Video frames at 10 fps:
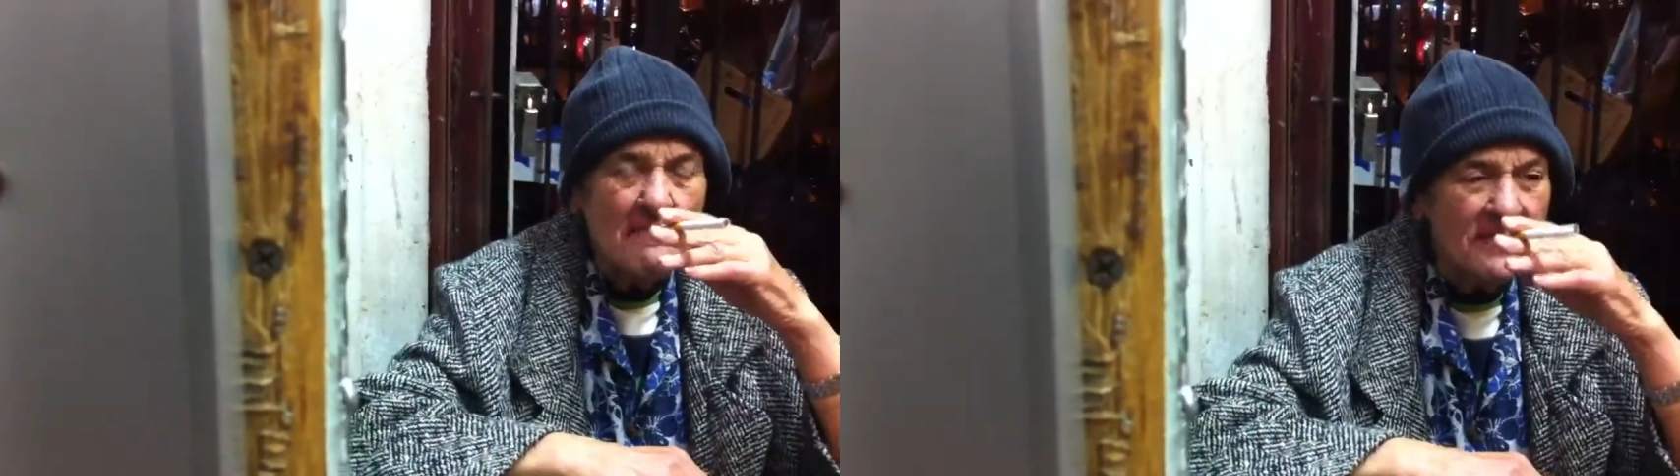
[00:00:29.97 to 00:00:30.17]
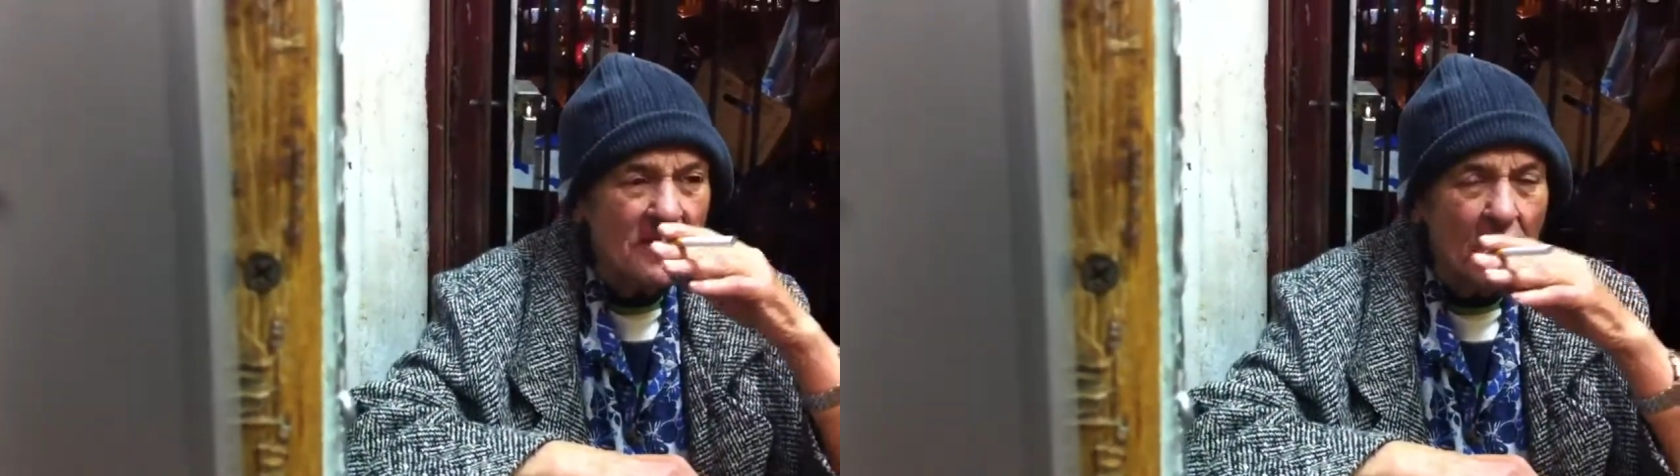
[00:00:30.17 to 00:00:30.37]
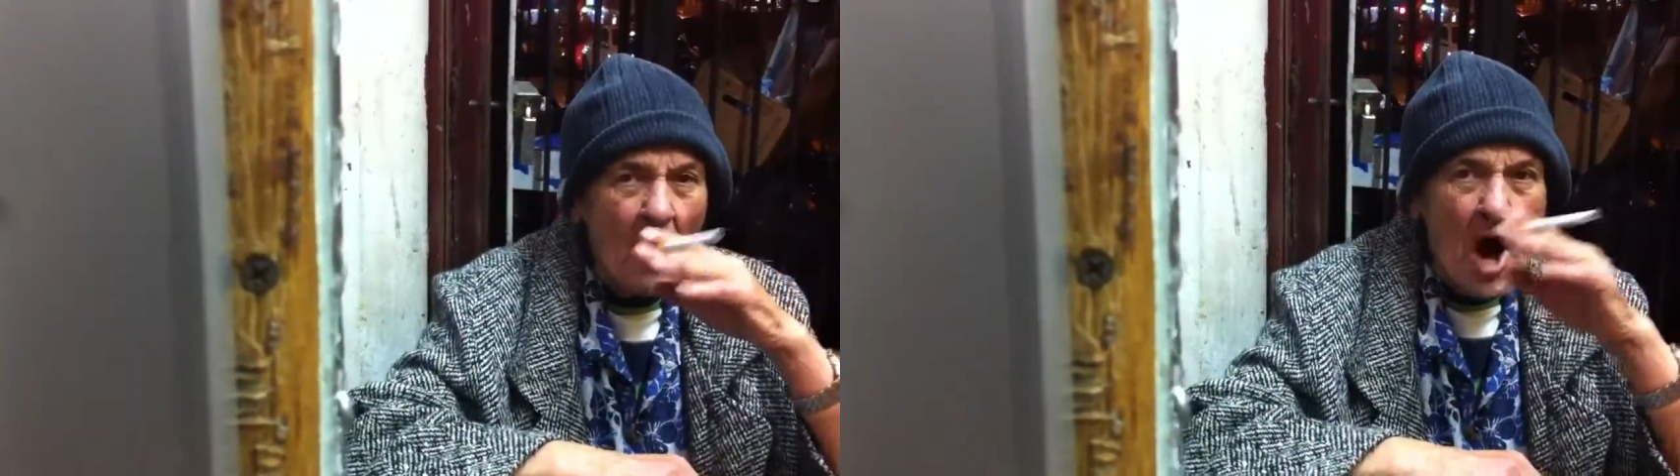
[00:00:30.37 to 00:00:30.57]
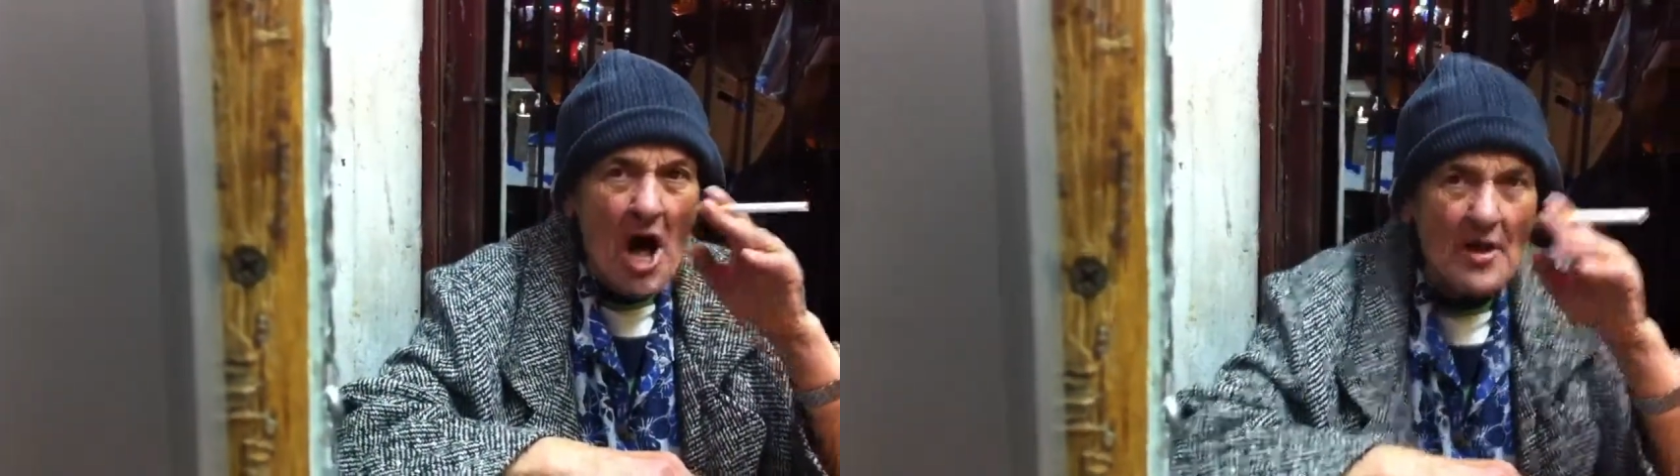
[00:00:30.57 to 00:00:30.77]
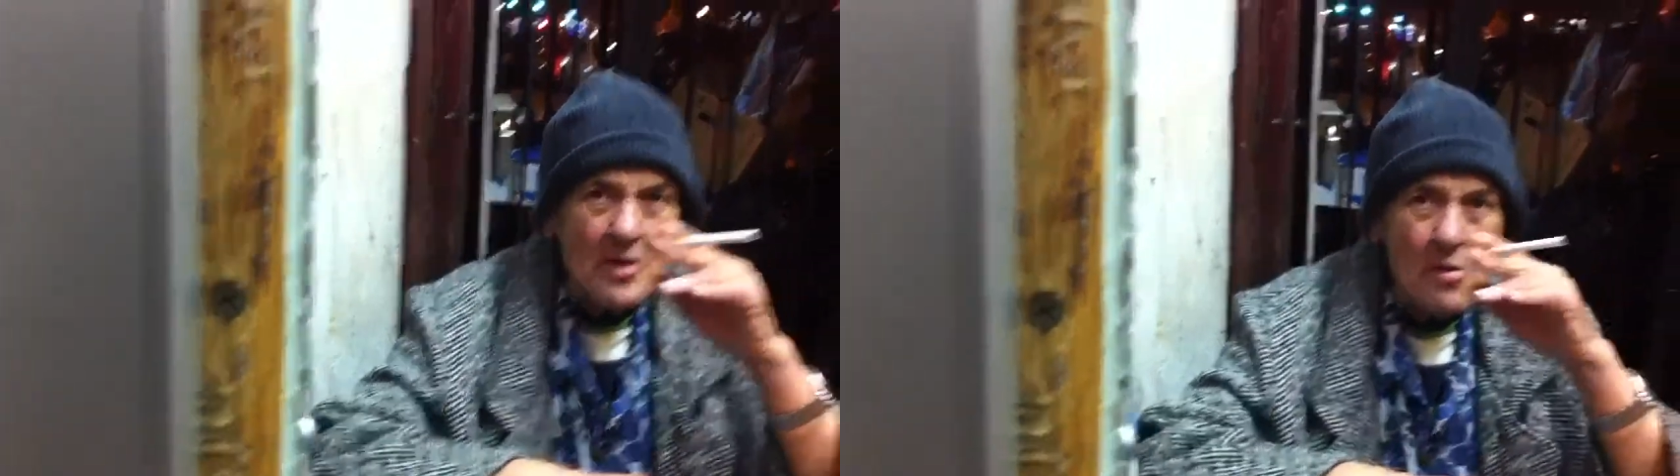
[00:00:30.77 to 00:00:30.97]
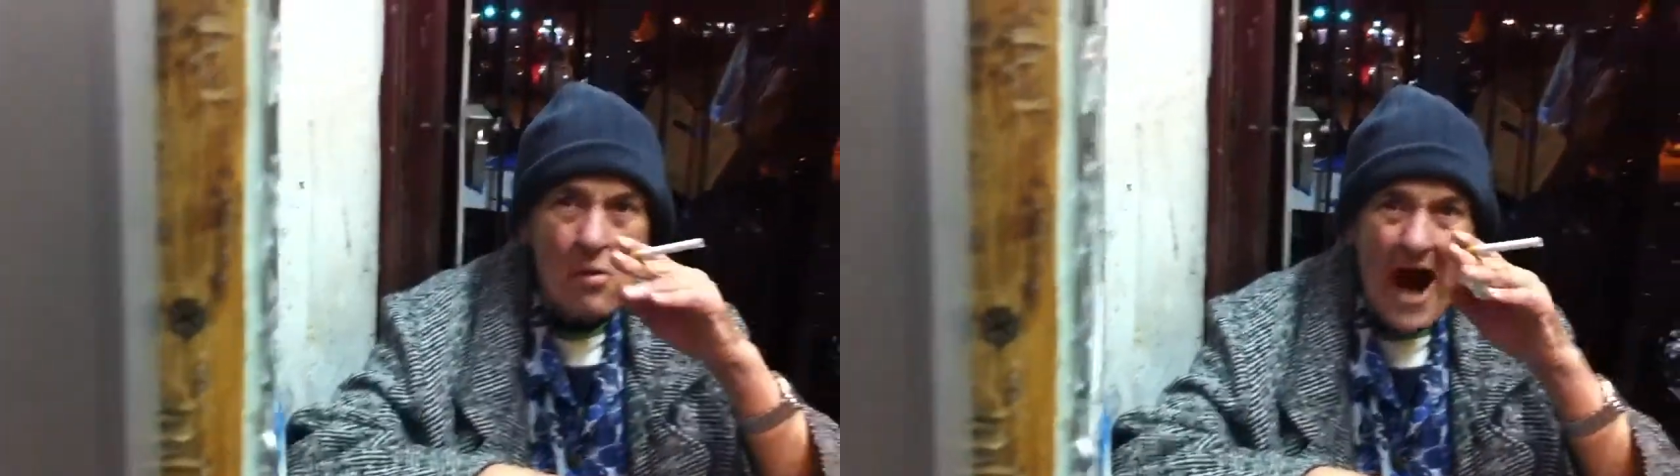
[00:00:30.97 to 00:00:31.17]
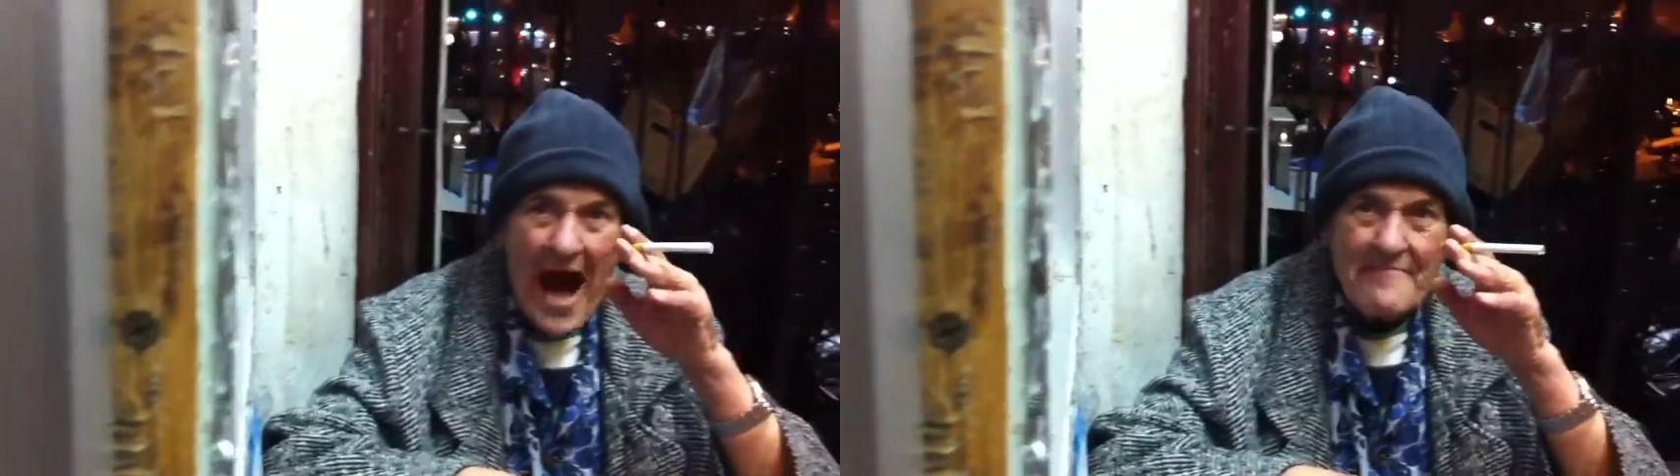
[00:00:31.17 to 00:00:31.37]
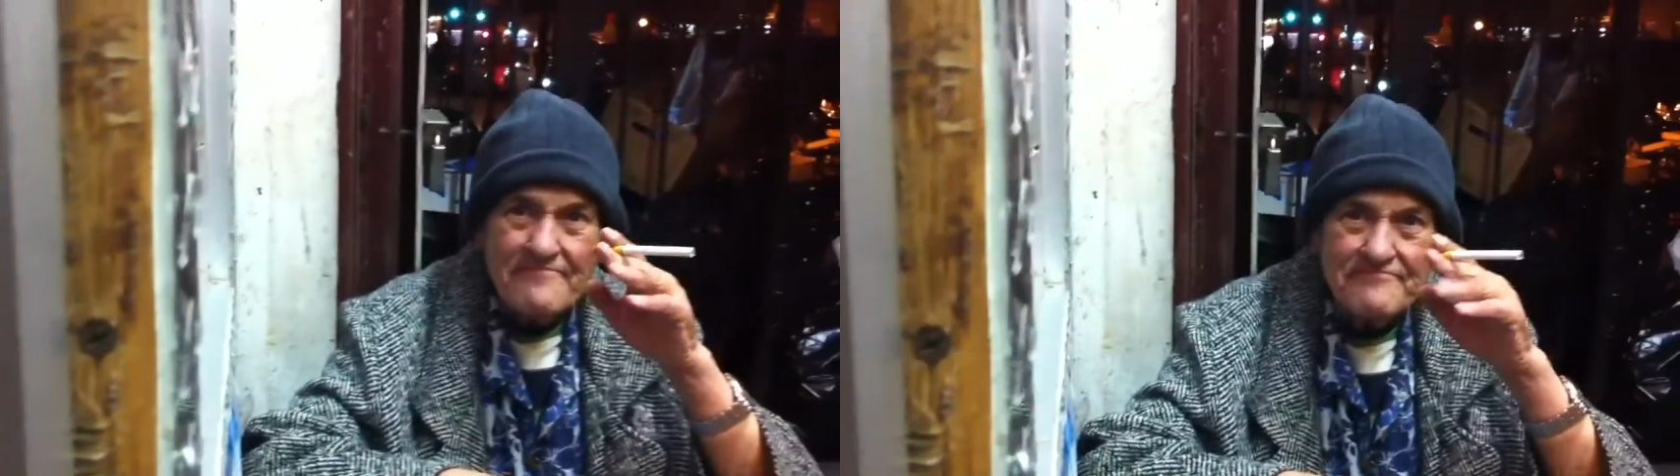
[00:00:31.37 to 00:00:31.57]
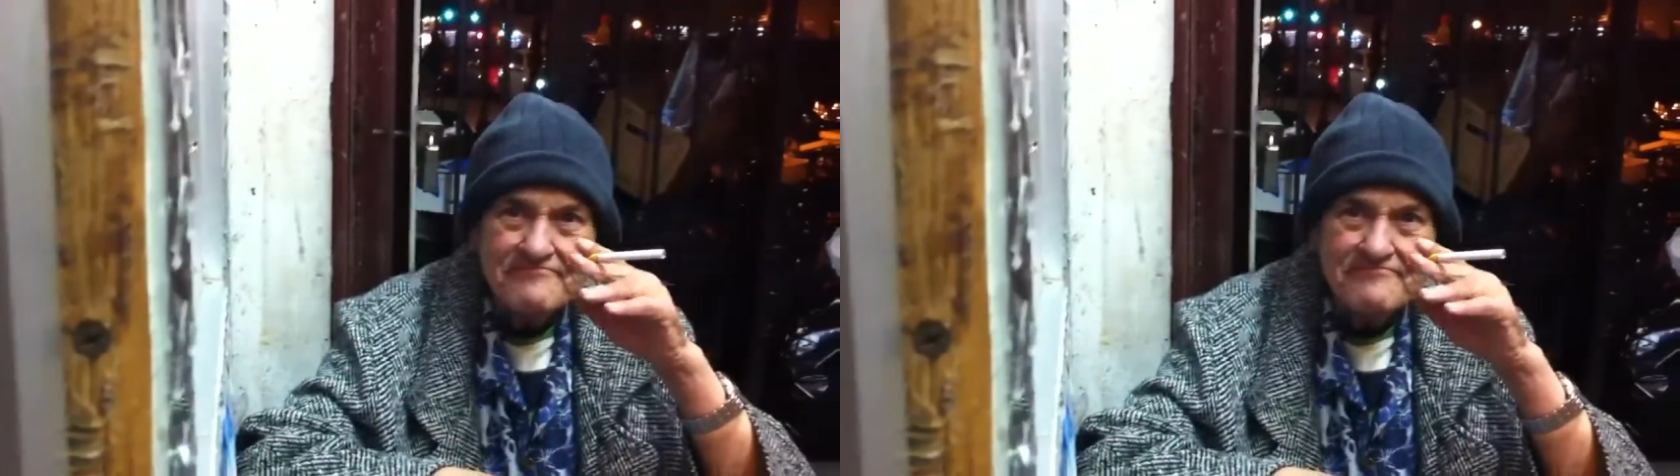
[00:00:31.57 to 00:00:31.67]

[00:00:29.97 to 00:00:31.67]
But a wall. What?